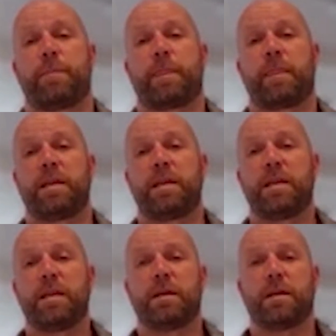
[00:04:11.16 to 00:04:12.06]

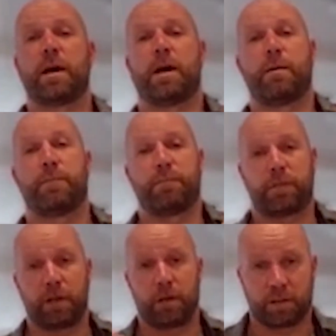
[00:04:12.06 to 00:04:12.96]

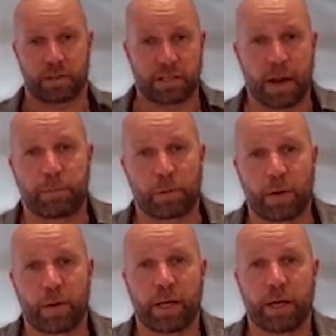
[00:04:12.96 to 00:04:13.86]
the
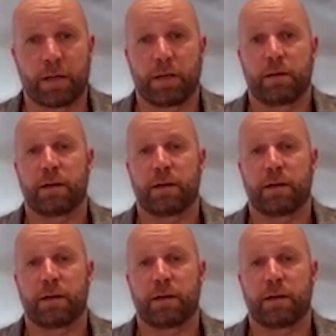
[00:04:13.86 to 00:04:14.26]
temporary